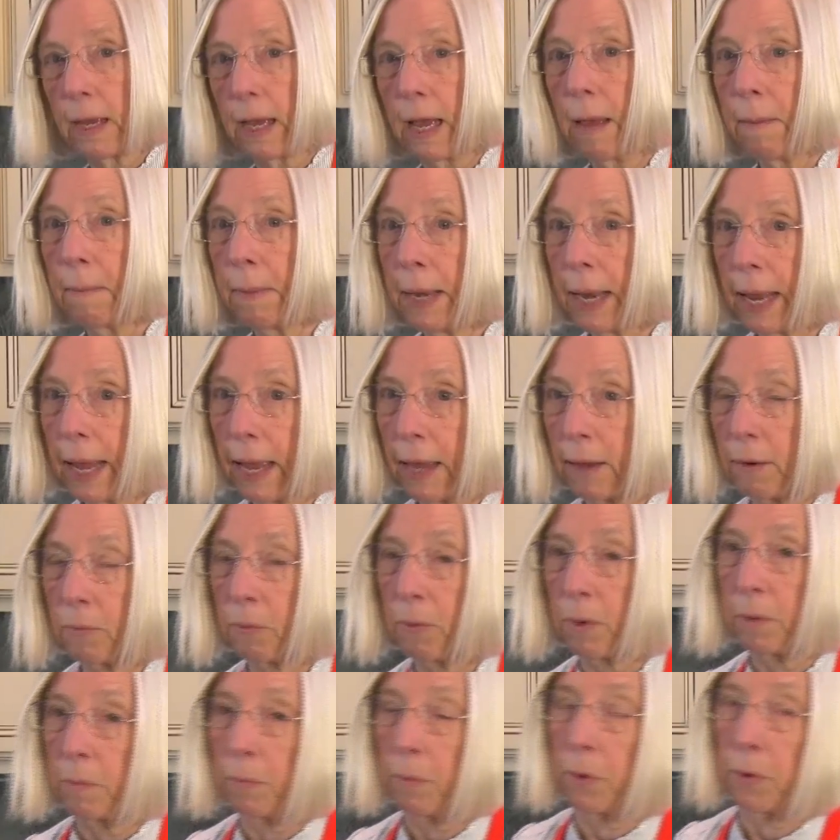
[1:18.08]
I'm going to add
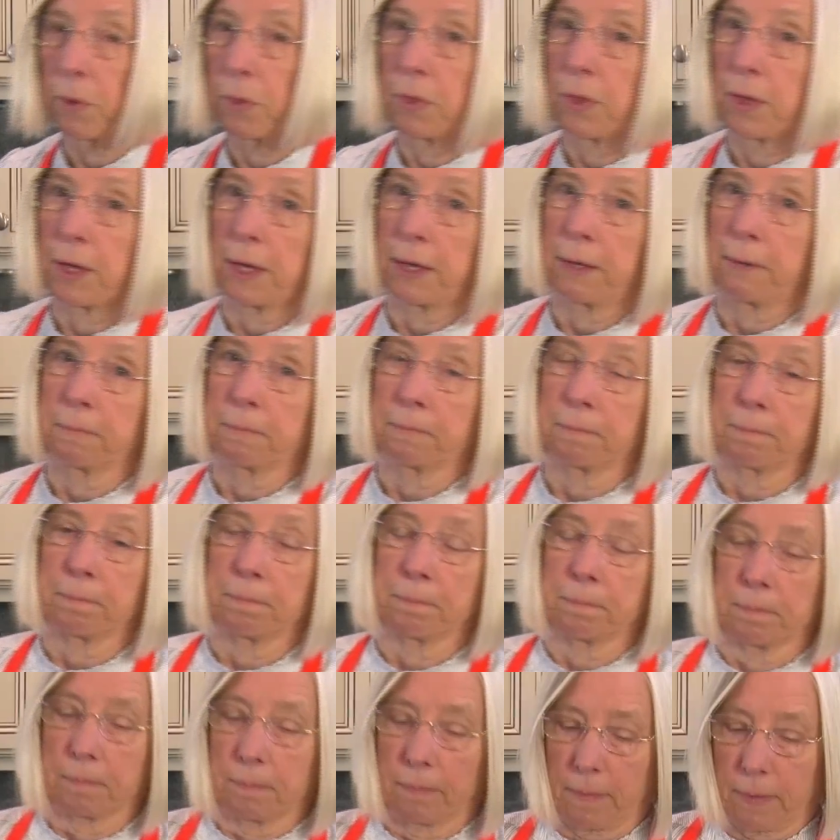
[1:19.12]
one more thing.
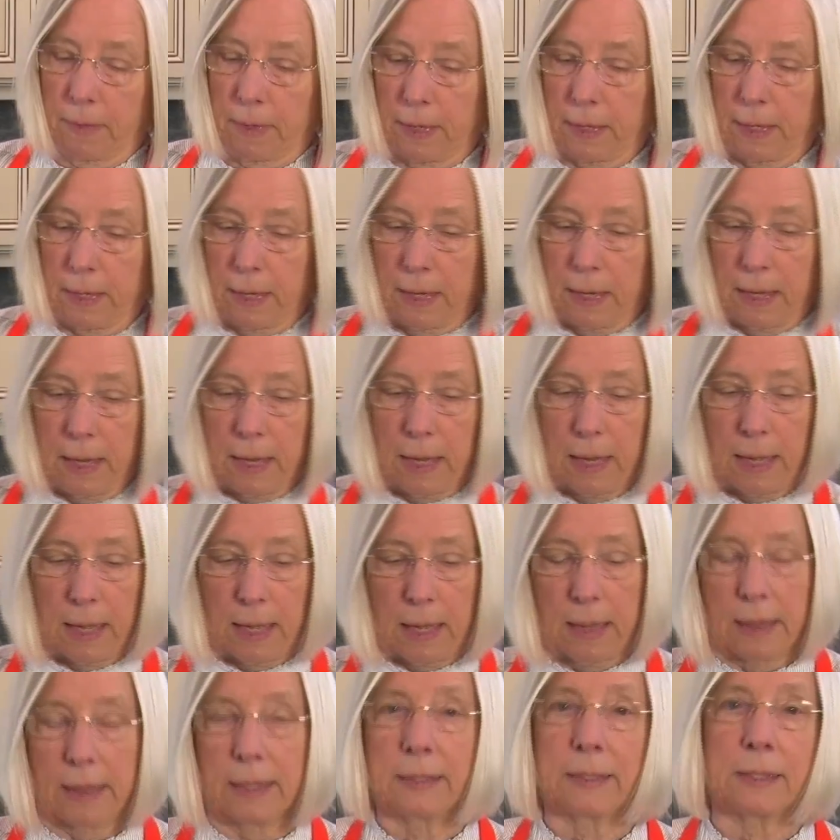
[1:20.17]

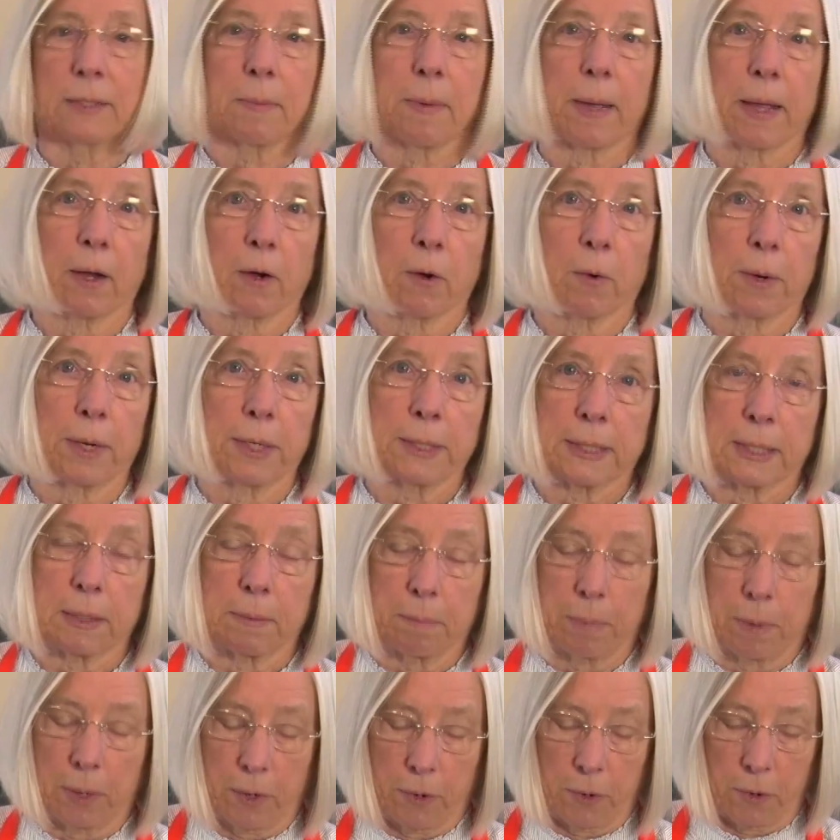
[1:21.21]
This is my crazy
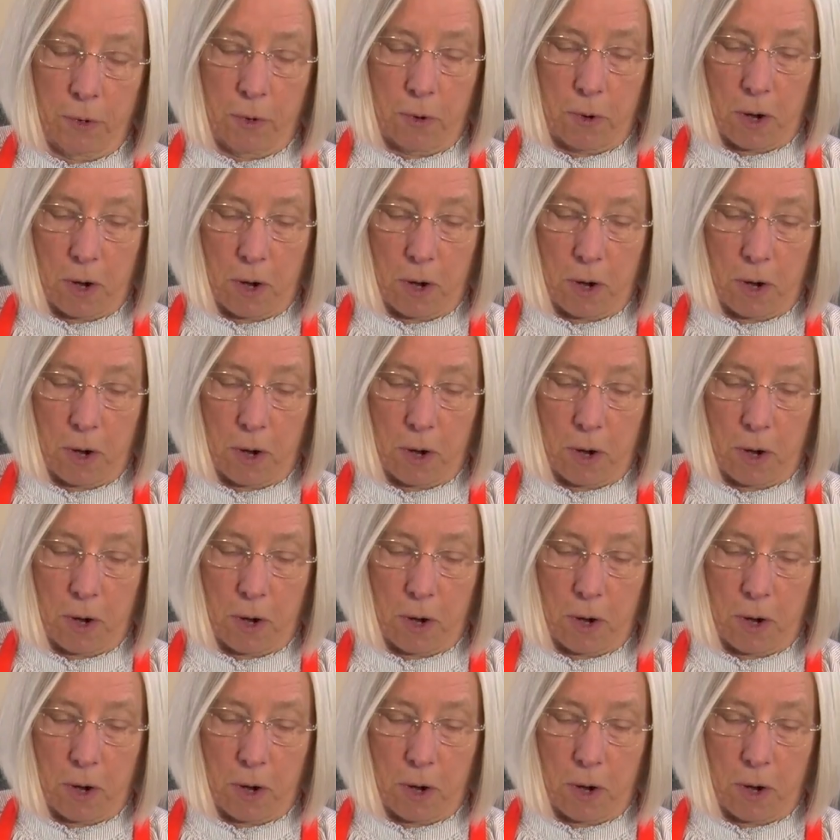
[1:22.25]
butter